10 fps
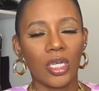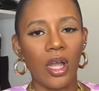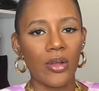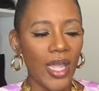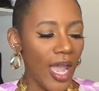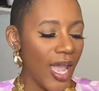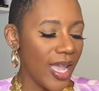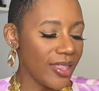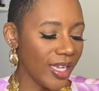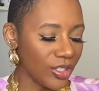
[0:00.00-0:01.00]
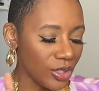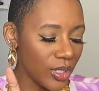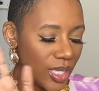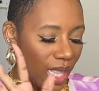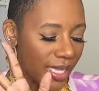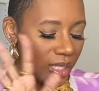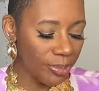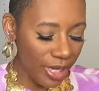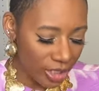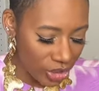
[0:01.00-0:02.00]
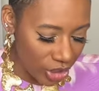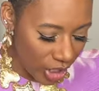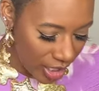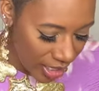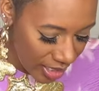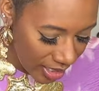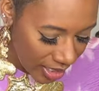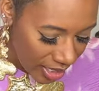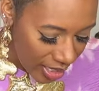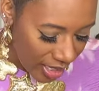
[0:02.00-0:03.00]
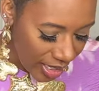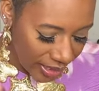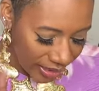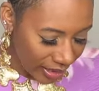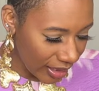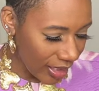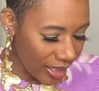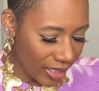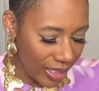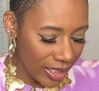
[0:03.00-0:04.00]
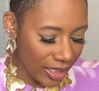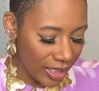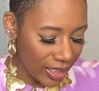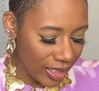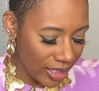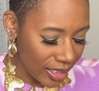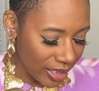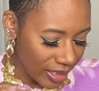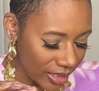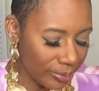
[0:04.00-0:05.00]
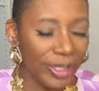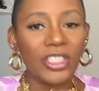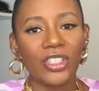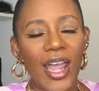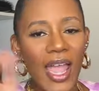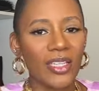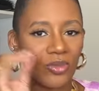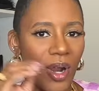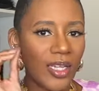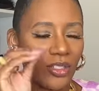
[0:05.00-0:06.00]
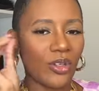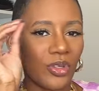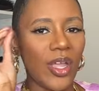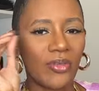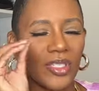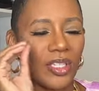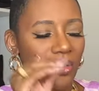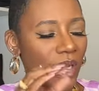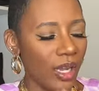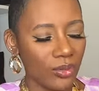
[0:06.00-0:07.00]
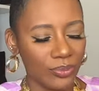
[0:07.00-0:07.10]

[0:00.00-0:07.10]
okay? They do look like the picture. Again, the picture has rhinestones on every single nail,